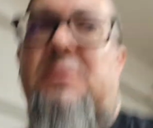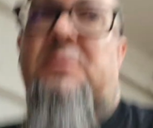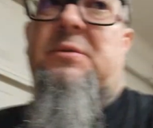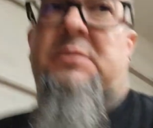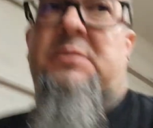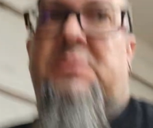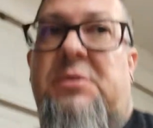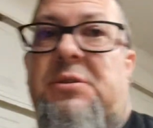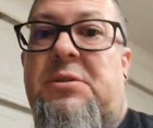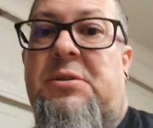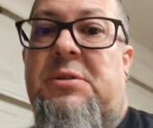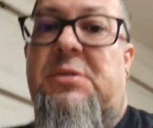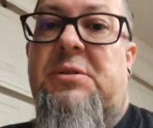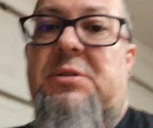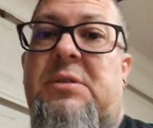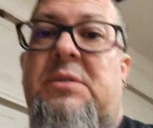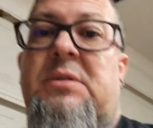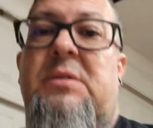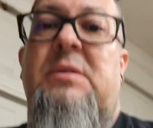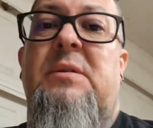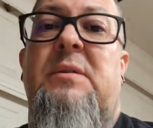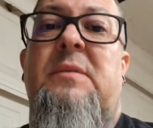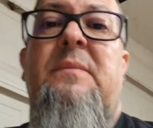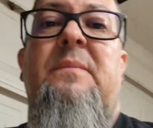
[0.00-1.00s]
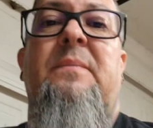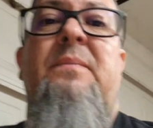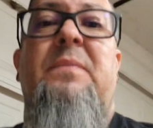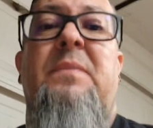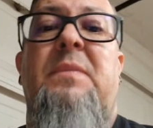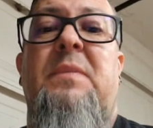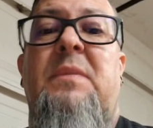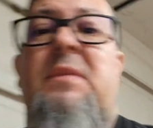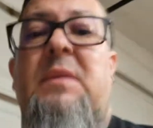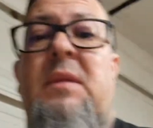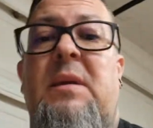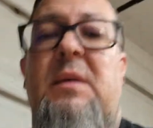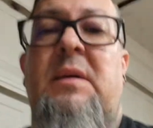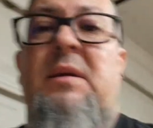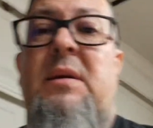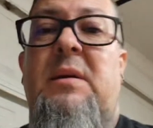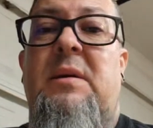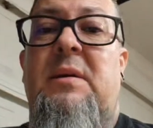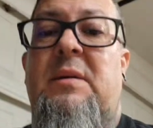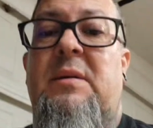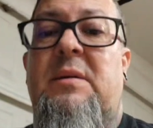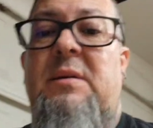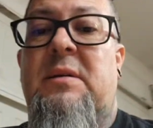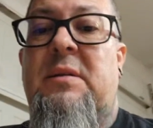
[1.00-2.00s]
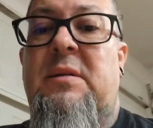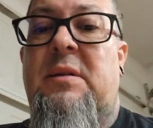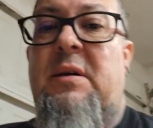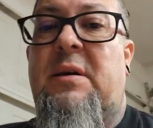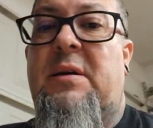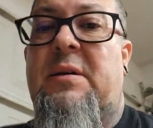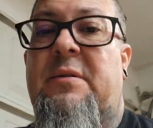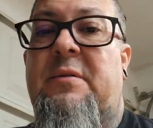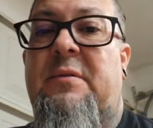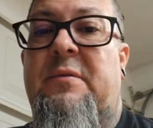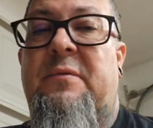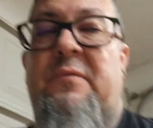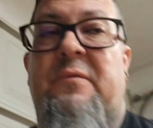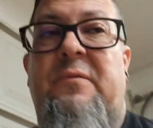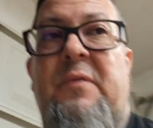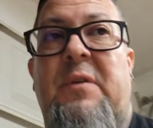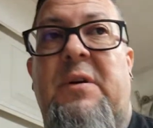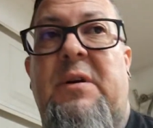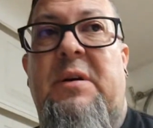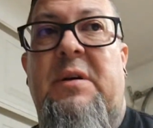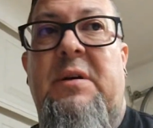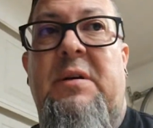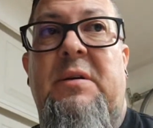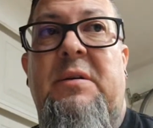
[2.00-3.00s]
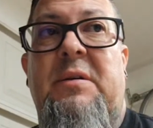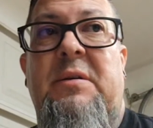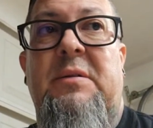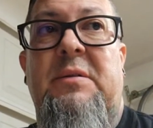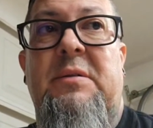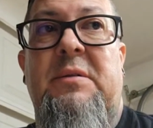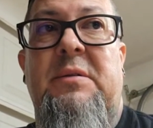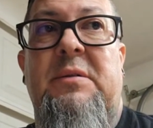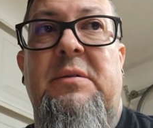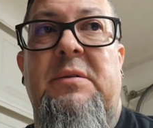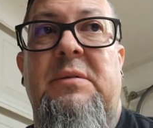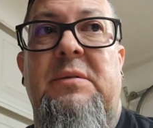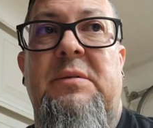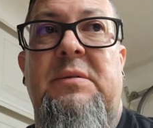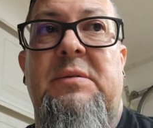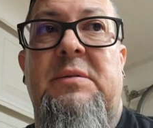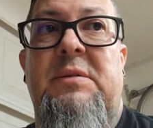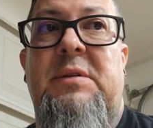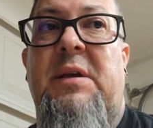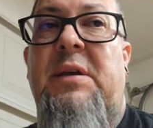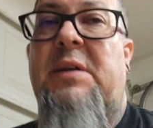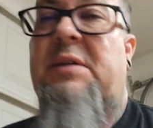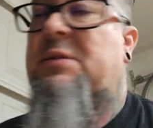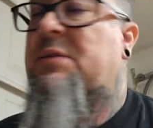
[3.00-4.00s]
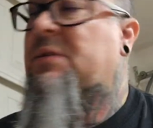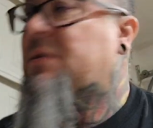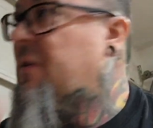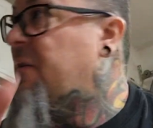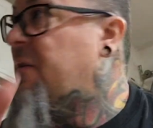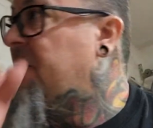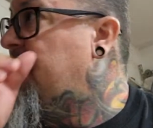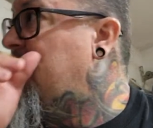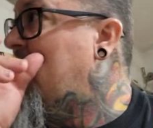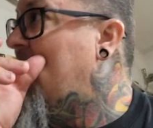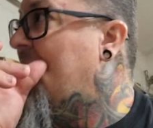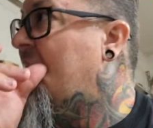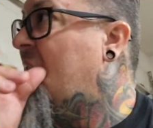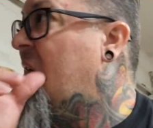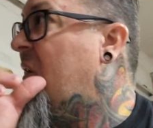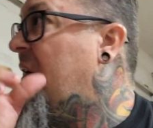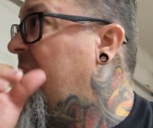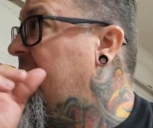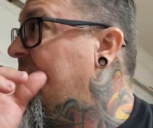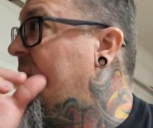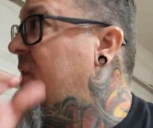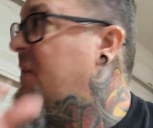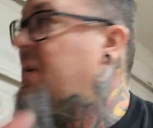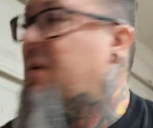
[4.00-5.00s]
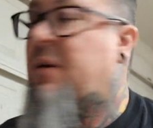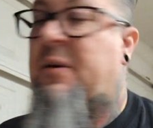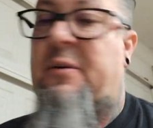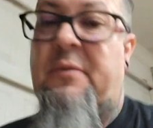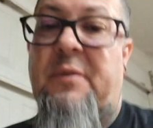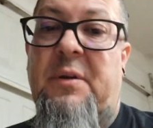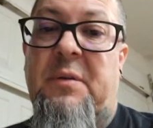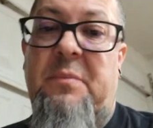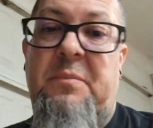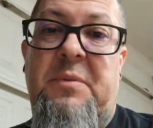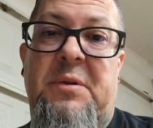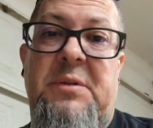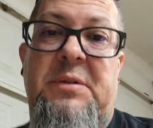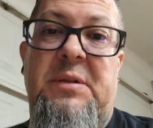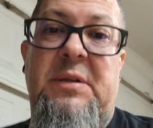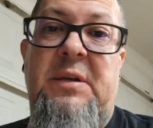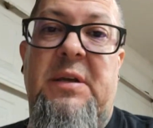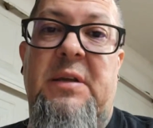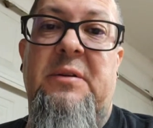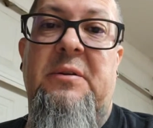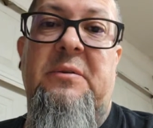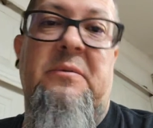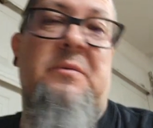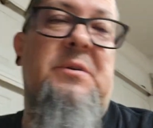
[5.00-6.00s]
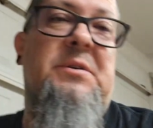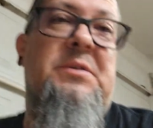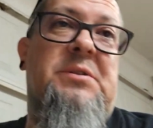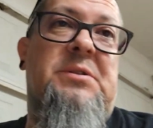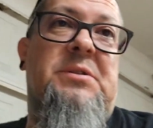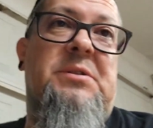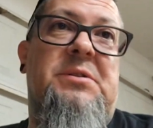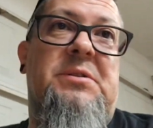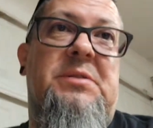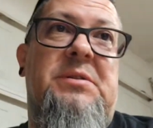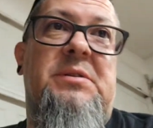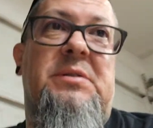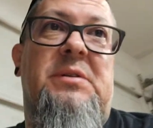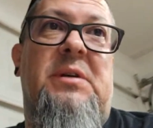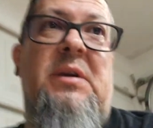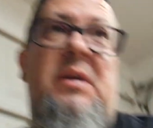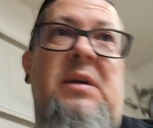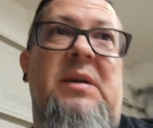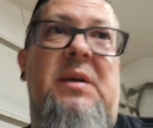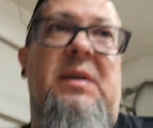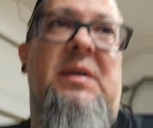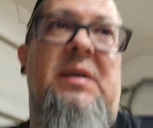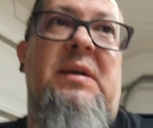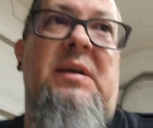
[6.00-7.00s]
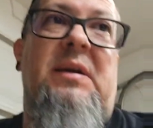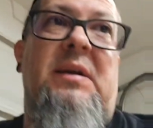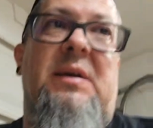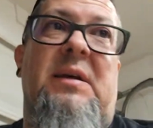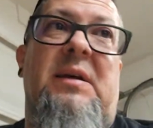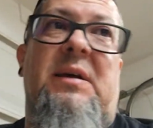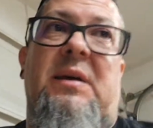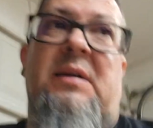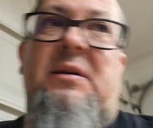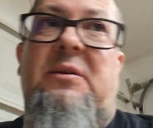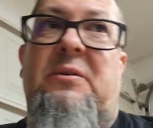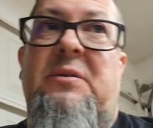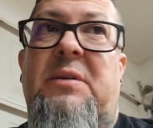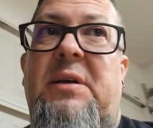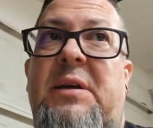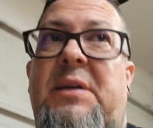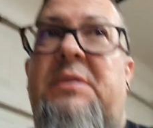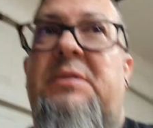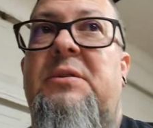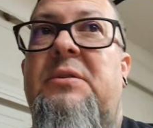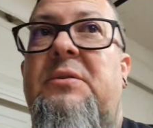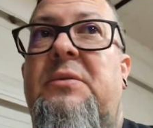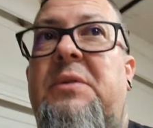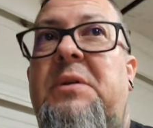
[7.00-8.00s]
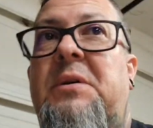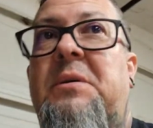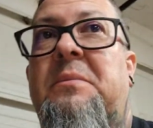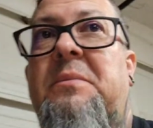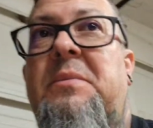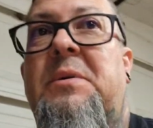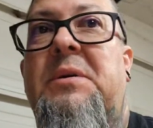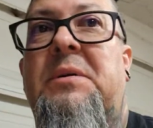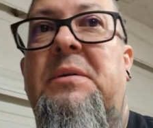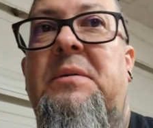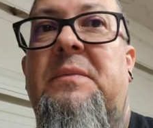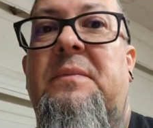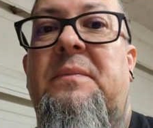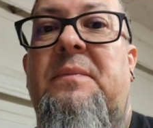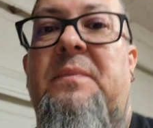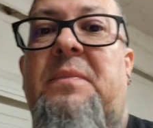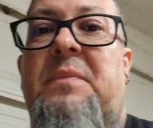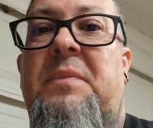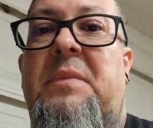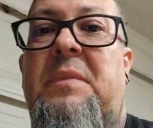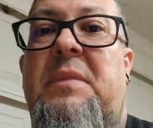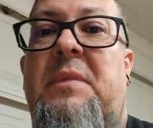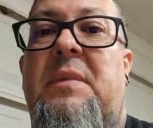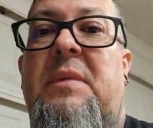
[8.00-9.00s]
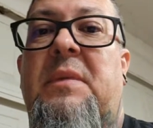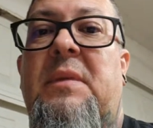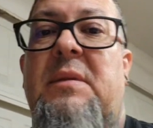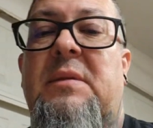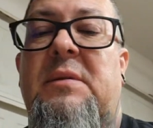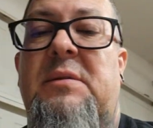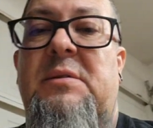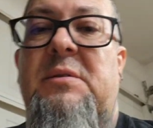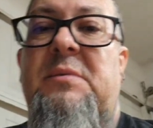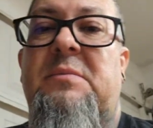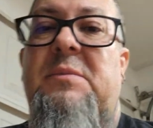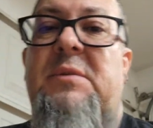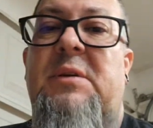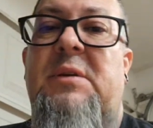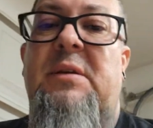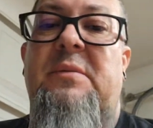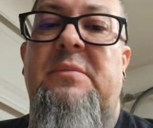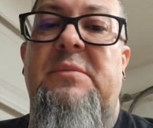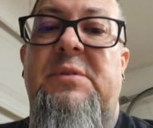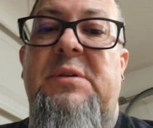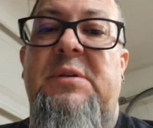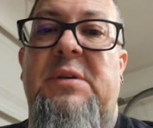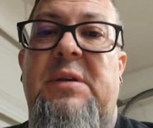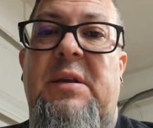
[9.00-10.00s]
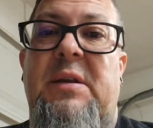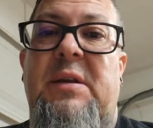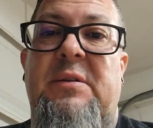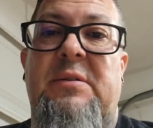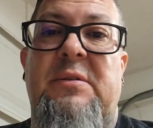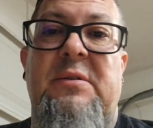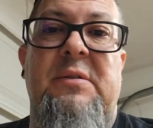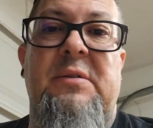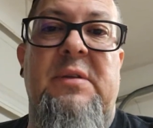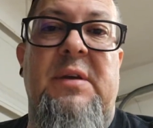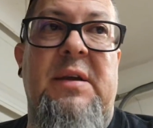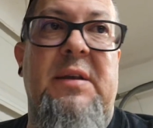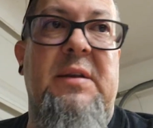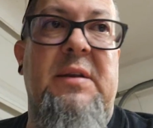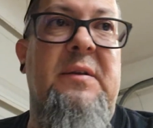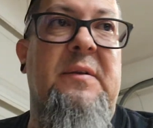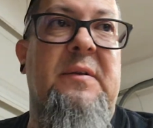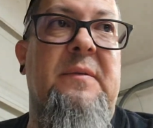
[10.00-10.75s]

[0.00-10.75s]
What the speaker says: it's just a lot of taking stuff back off that I already put together, which I don't like doing, but sometimes you got to do that.